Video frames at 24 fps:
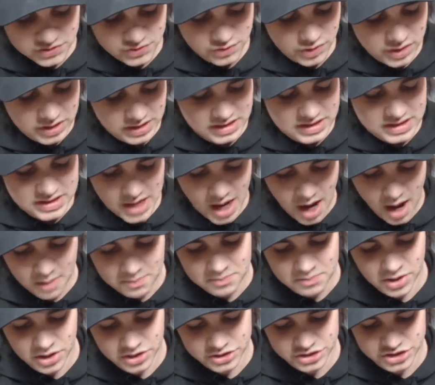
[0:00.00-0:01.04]
really not
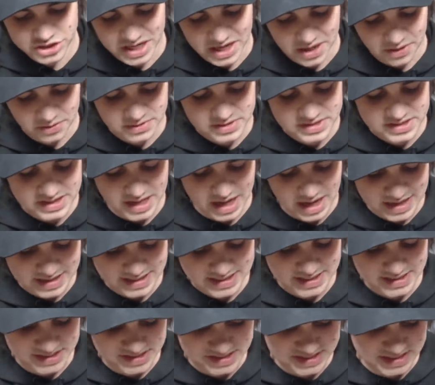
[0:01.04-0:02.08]
much else I
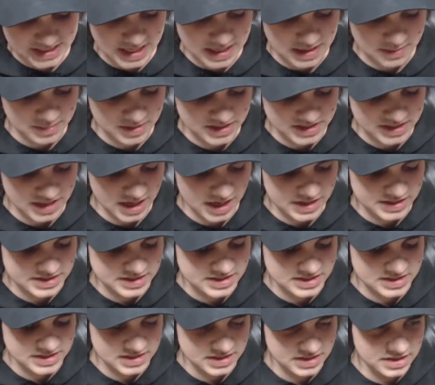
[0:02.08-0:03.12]
can say
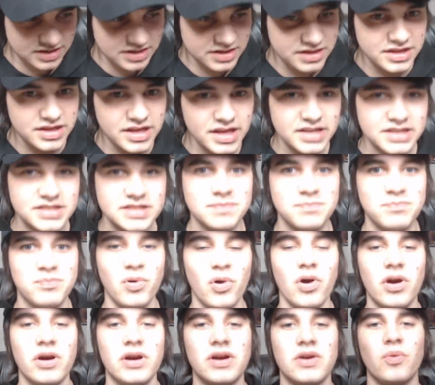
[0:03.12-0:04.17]
besides this
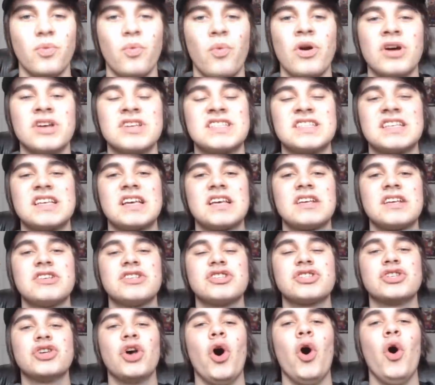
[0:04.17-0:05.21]
book was
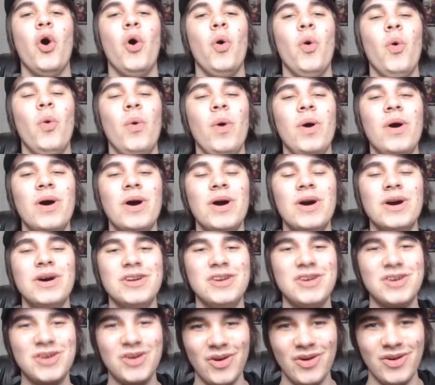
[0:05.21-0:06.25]
so
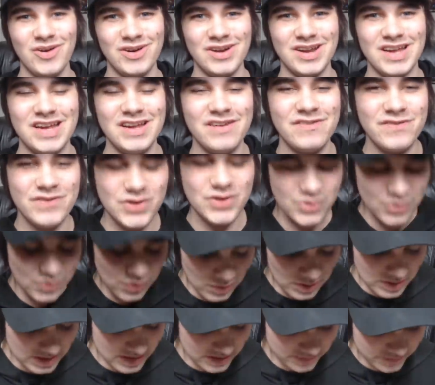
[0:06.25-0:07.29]
good. If
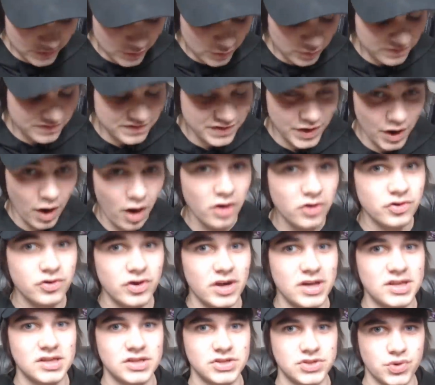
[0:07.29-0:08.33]
you if you have not
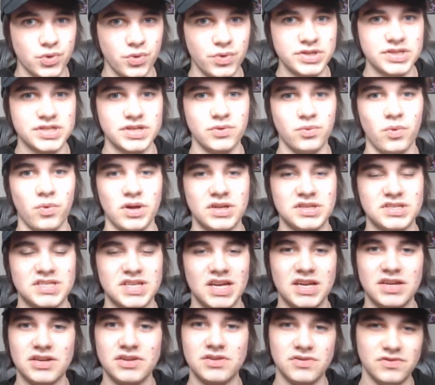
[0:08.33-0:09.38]
read The Twisted Ones
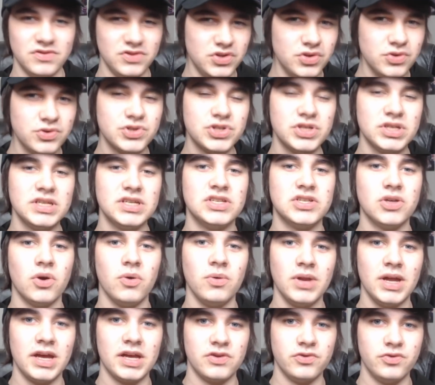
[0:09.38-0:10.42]
and usually
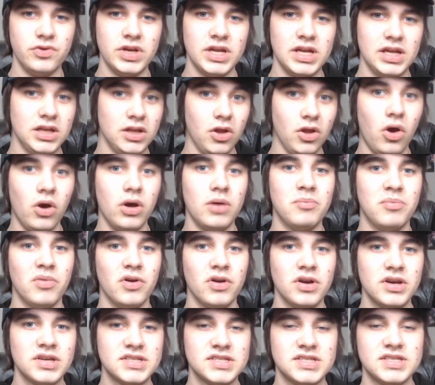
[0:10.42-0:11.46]
don't like reading long
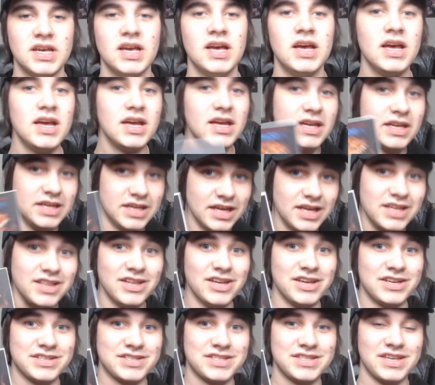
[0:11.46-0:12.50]
books, get
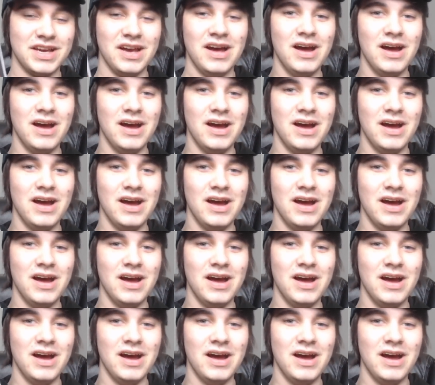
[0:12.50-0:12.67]
this.